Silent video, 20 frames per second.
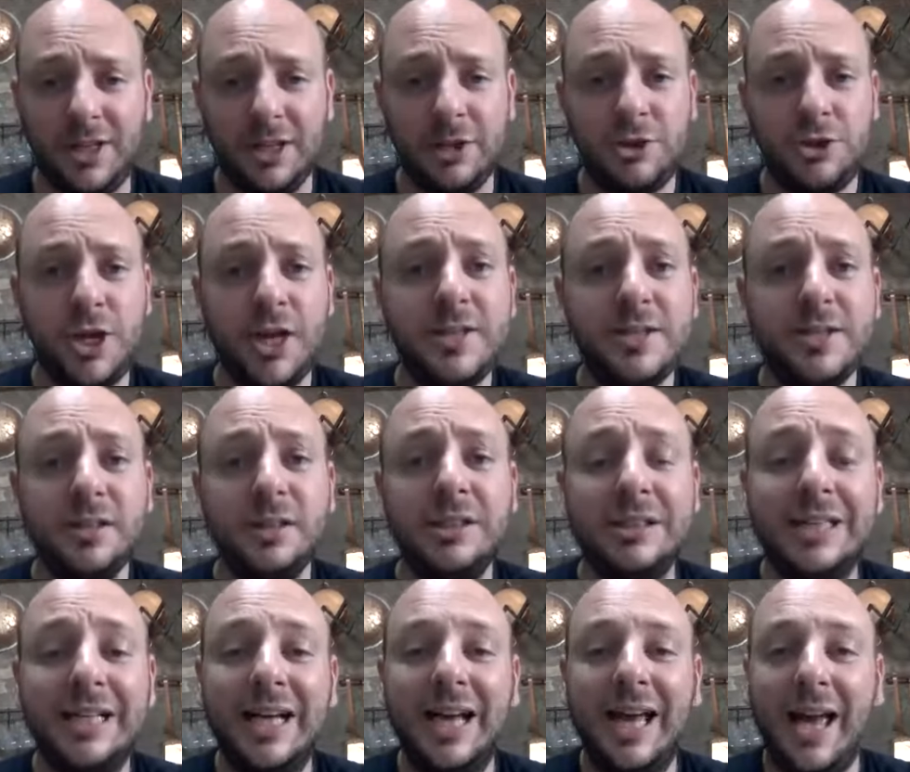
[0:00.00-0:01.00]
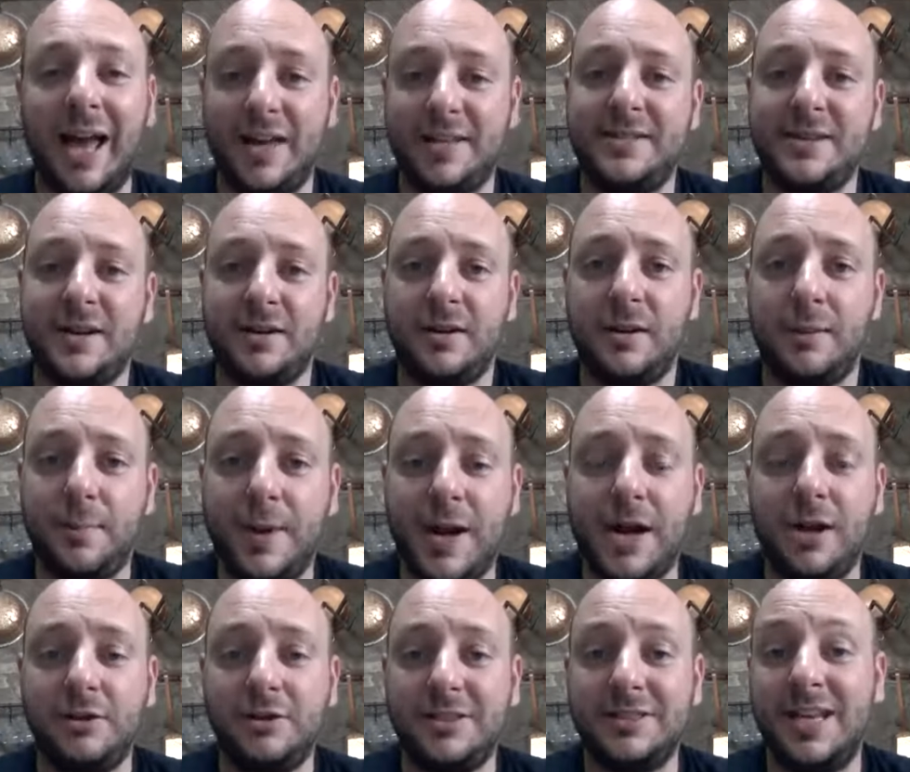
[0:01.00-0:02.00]
Jason has started
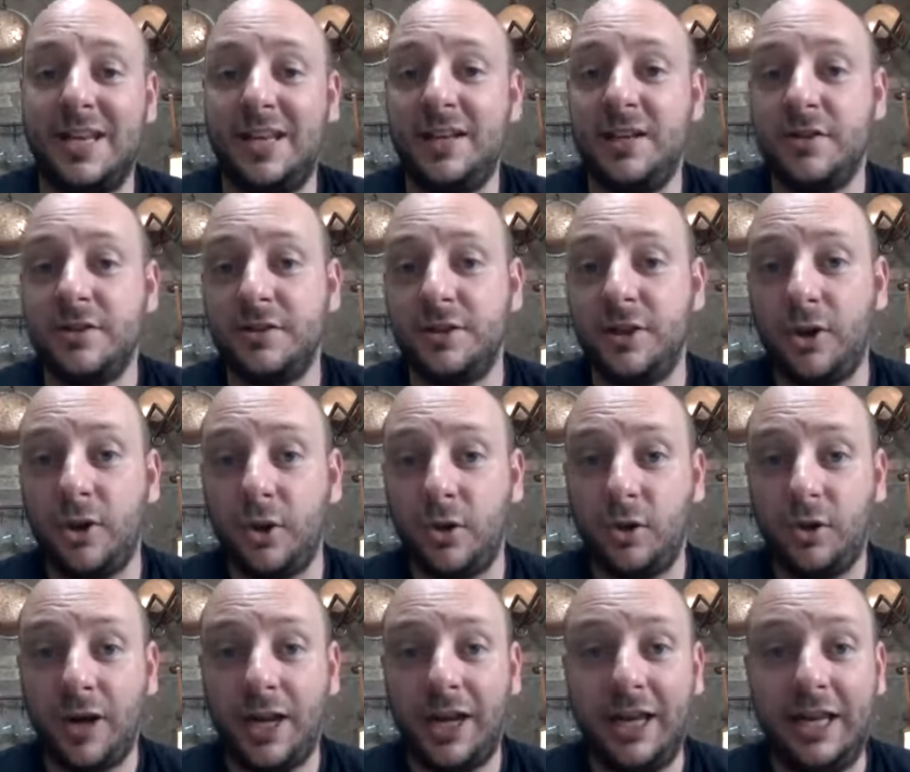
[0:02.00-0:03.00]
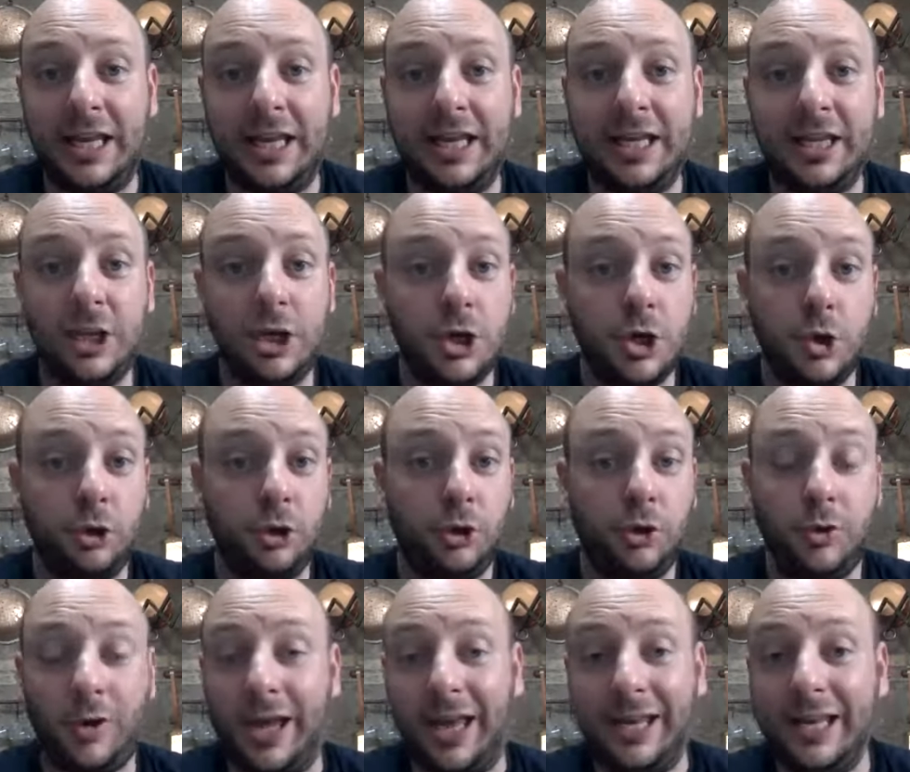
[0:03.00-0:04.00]
about 10 years ago, and he did not
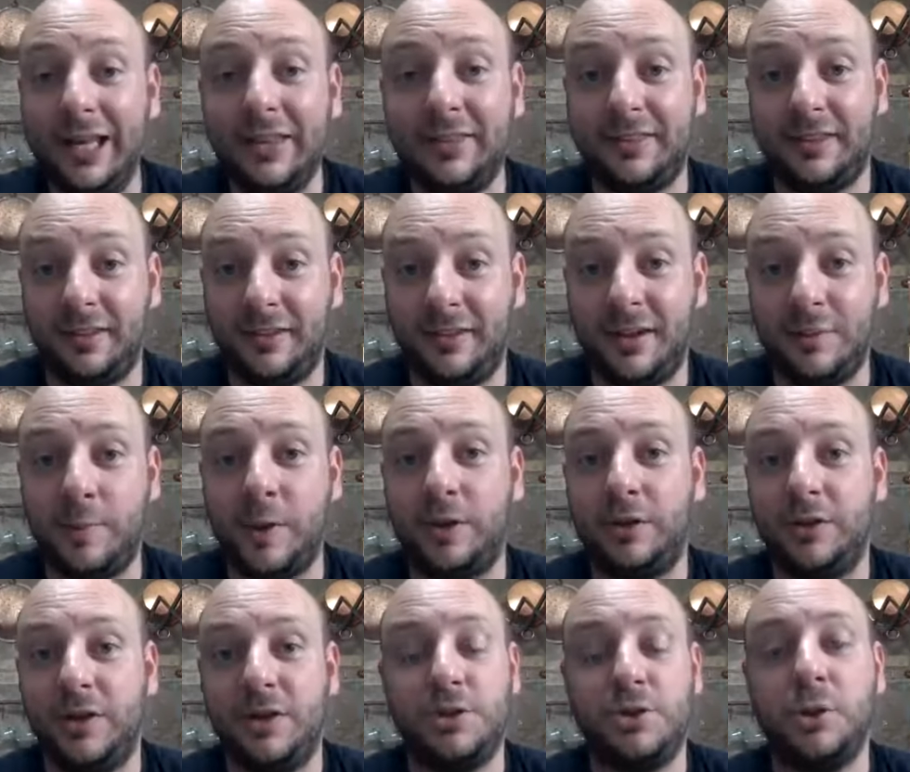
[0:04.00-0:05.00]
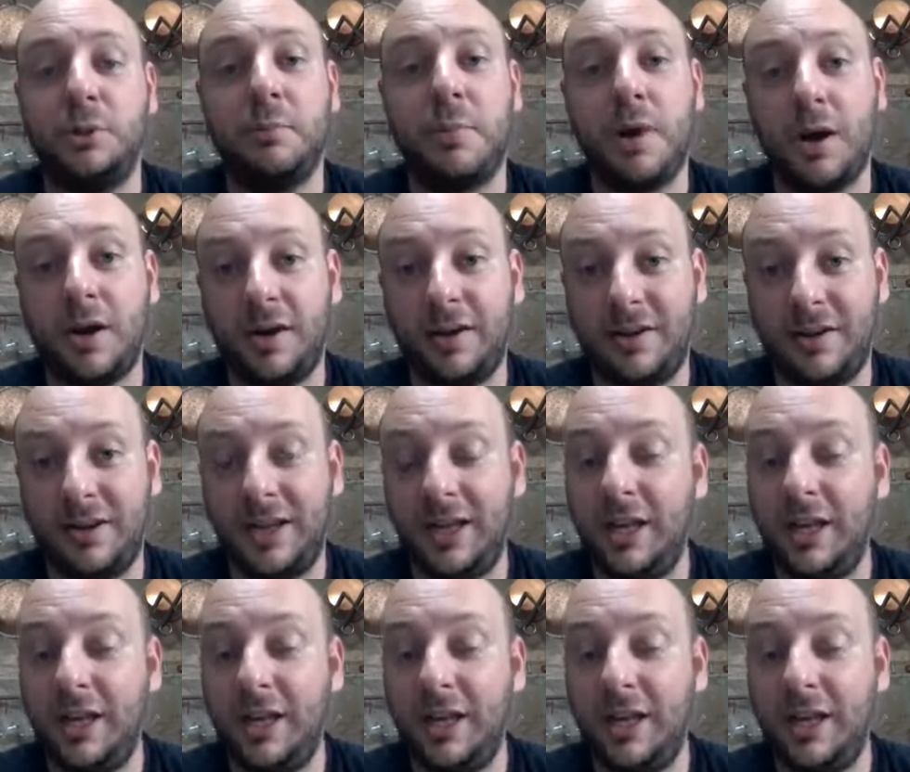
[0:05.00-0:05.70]
know anything about digital marketing.